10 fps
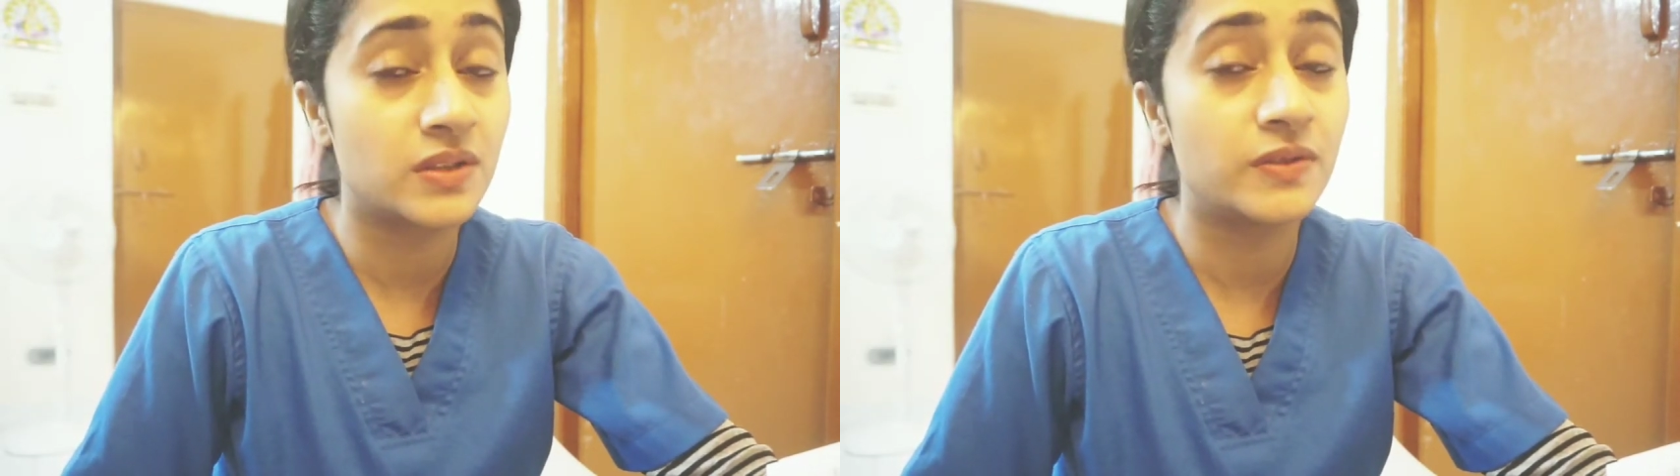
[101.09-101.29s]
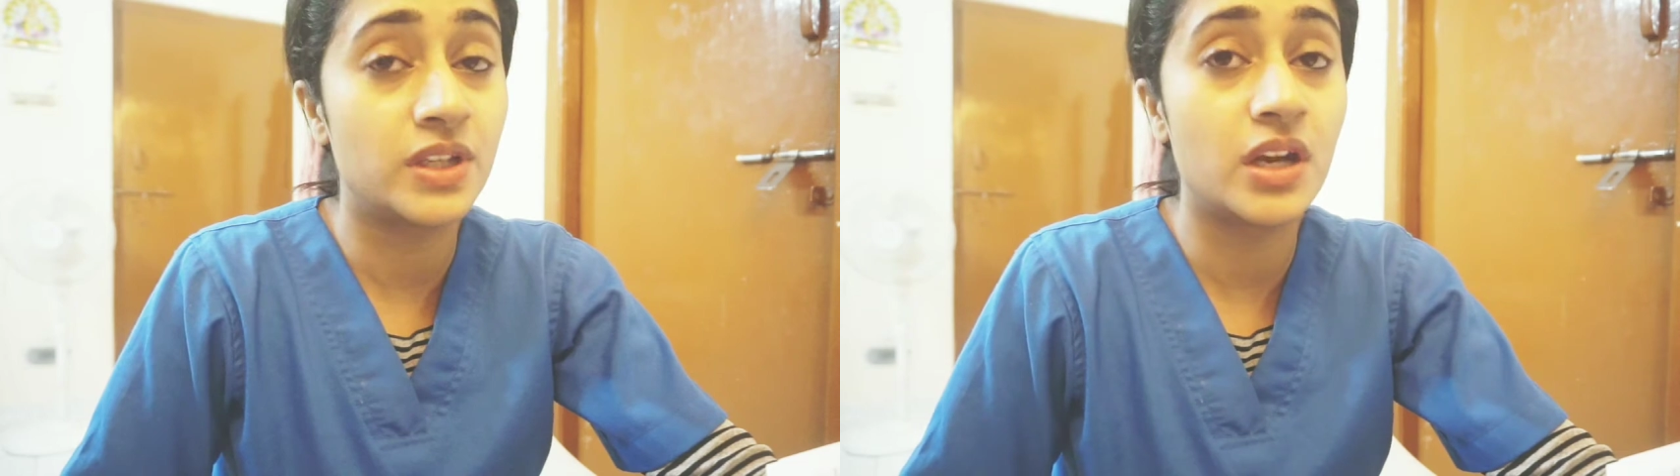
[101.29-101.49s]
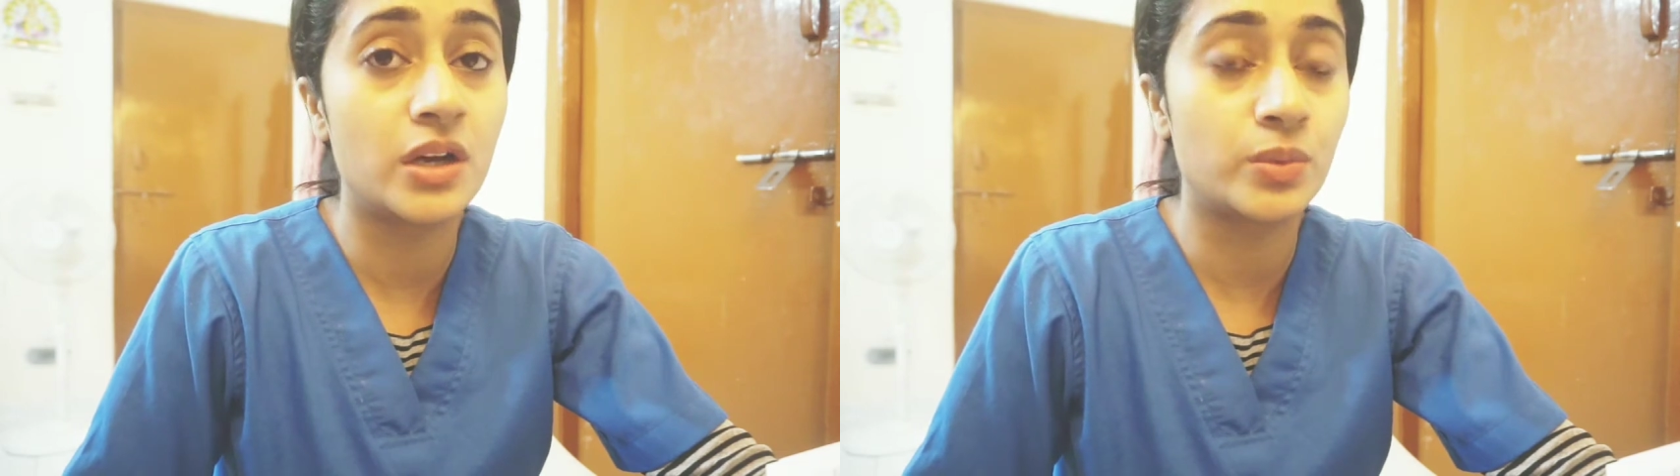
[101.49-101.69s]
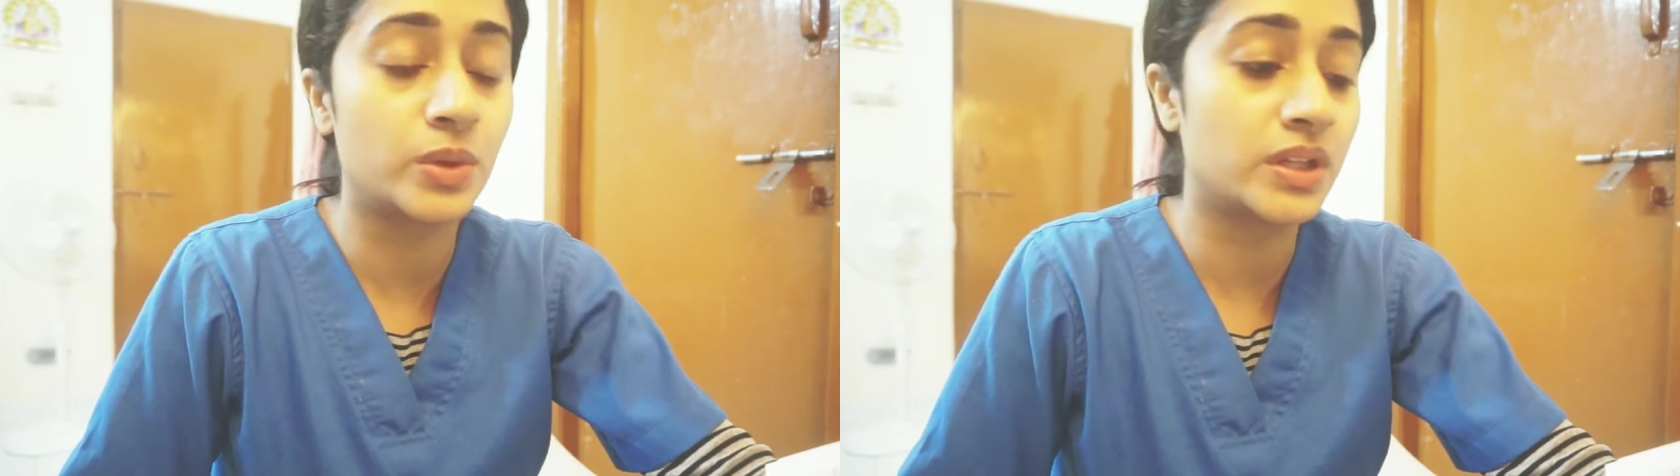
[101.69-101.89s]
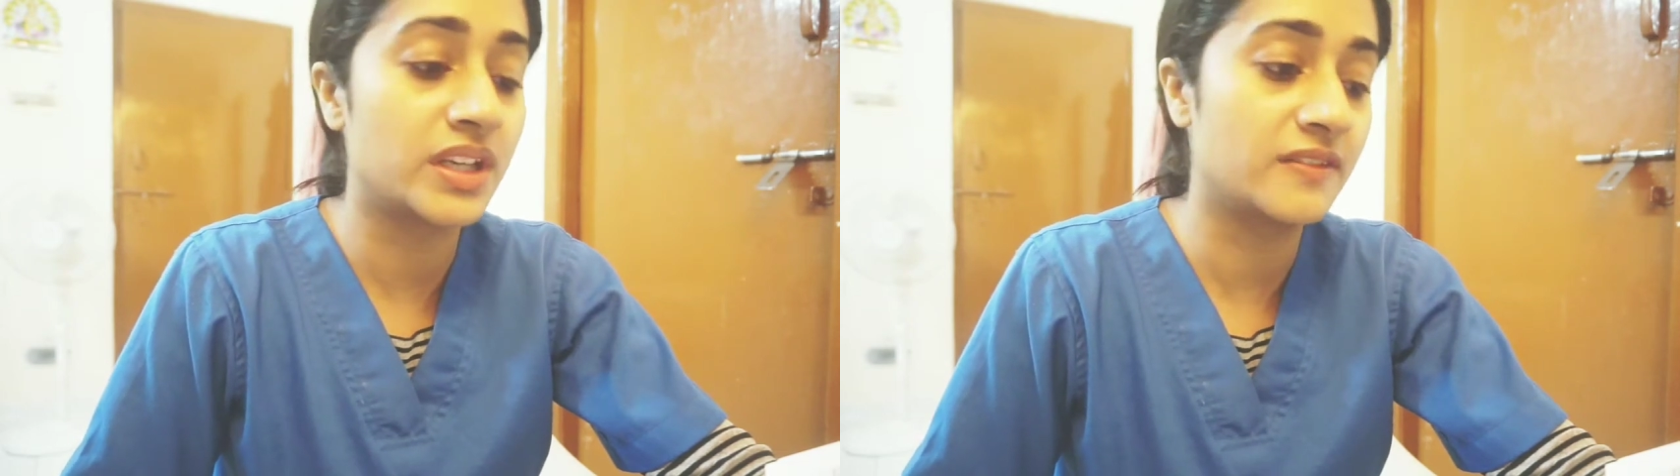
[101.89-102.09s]
we are
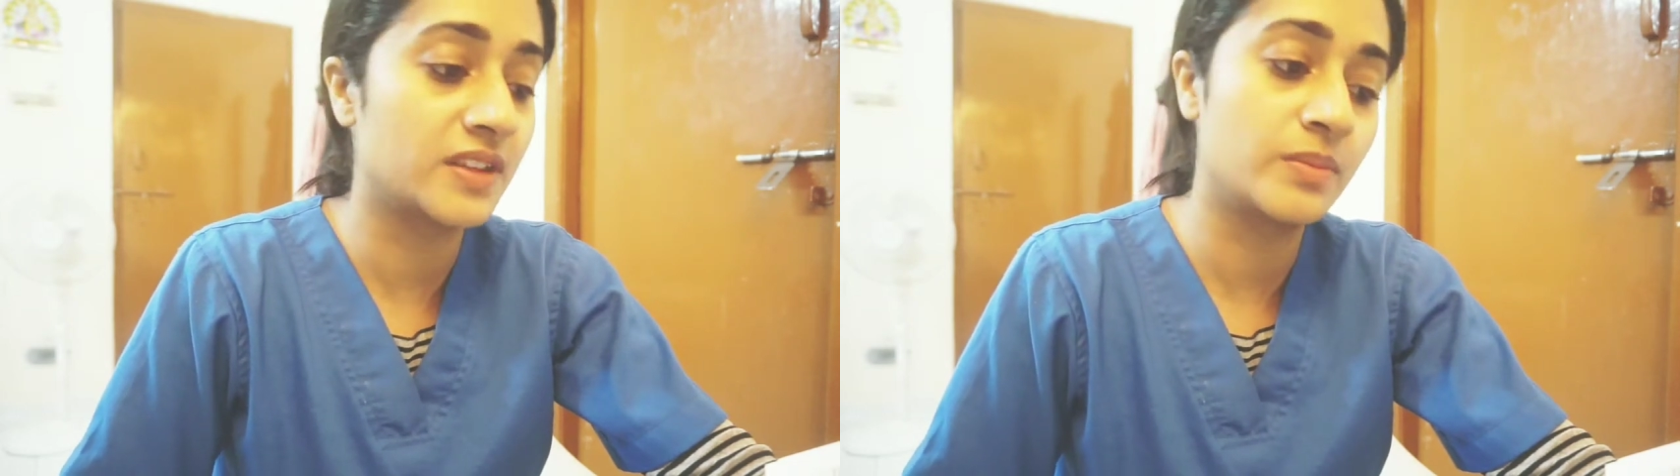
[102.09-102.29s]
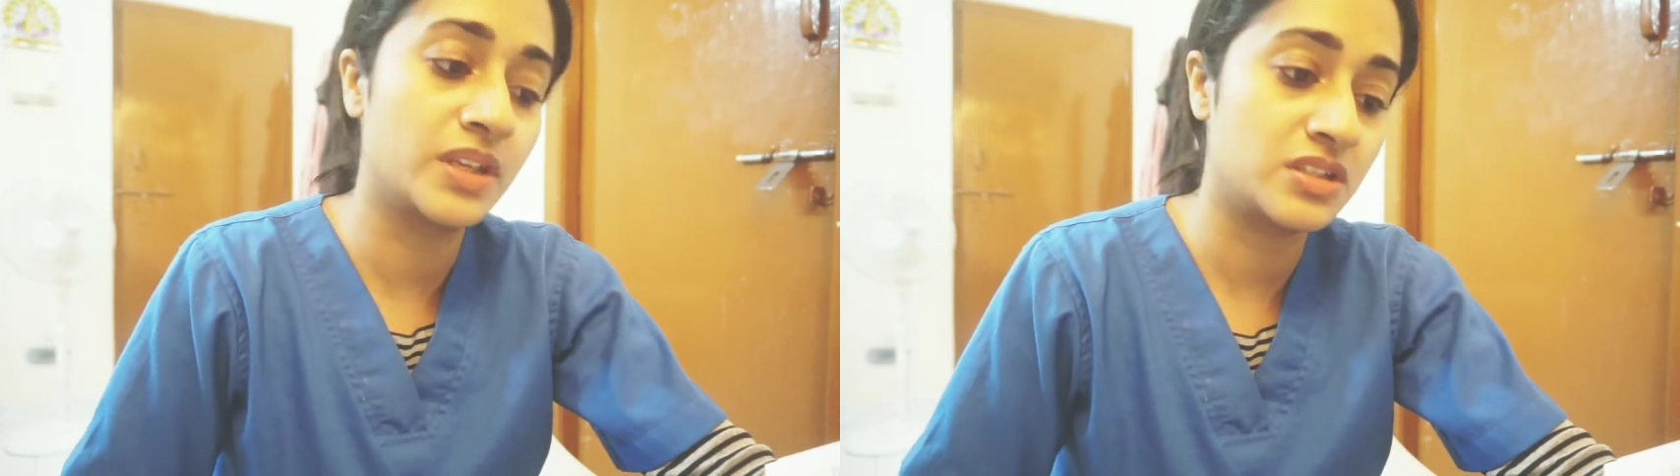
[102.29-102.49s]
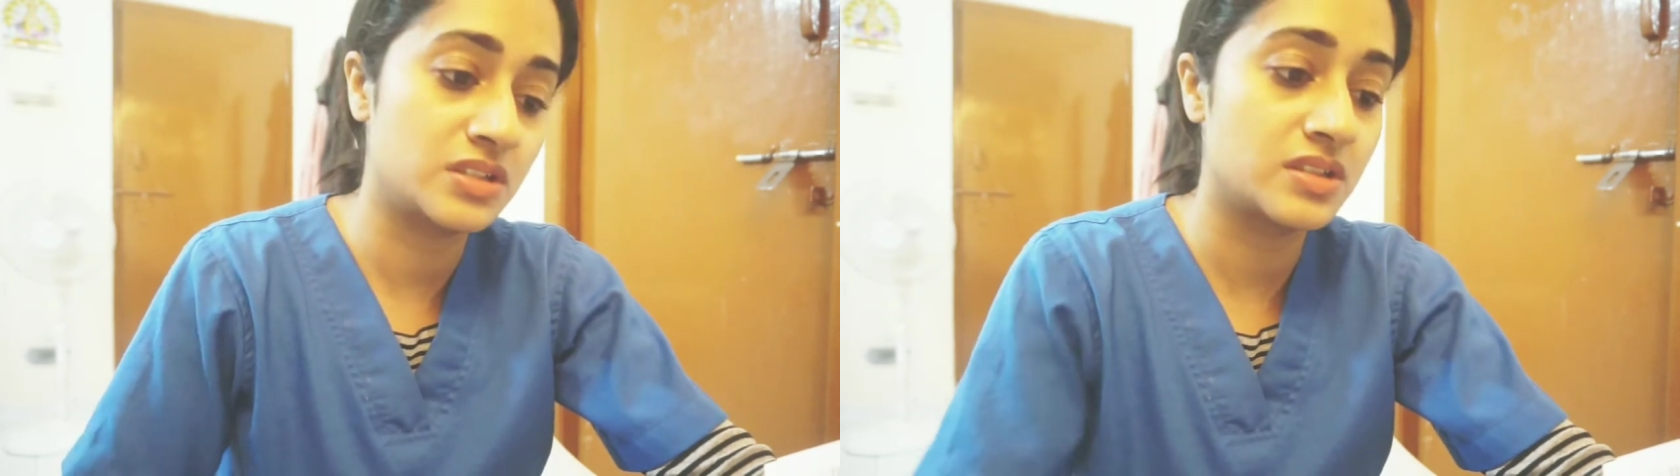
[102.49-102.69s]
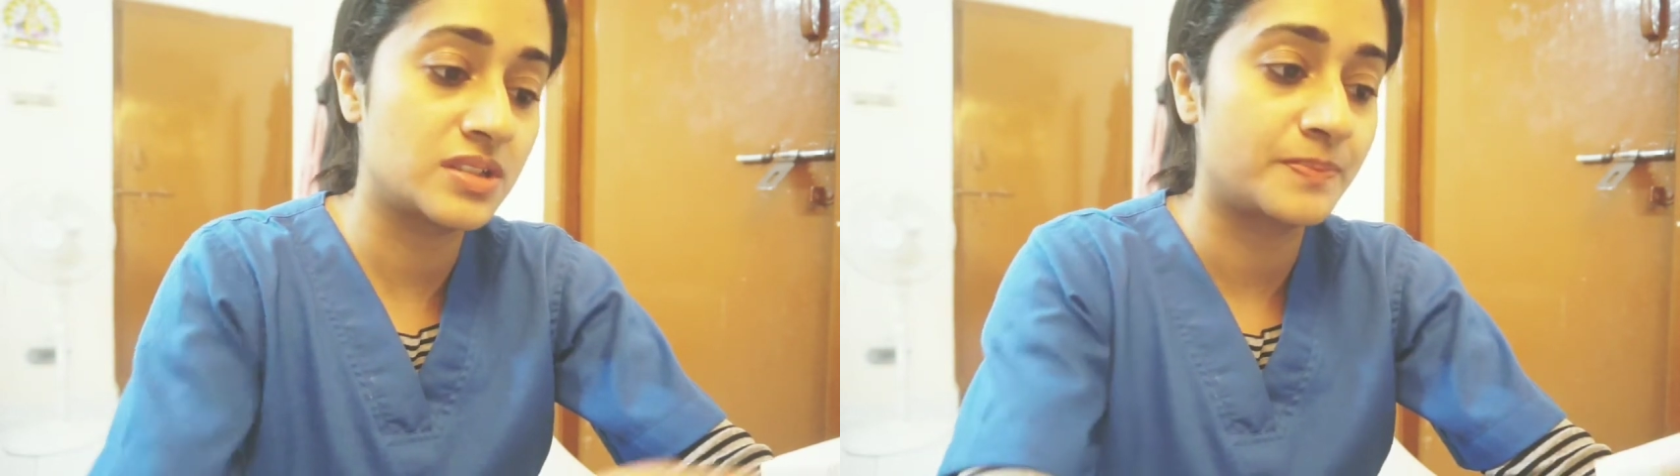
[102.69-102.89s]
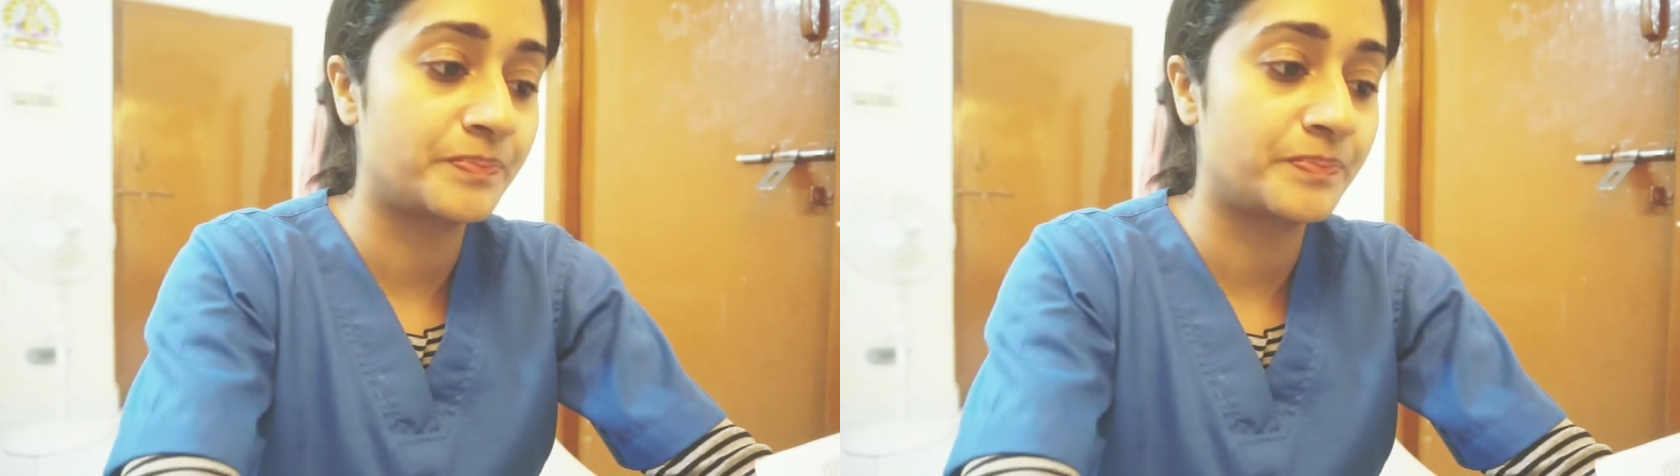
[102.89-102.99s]
working with patients.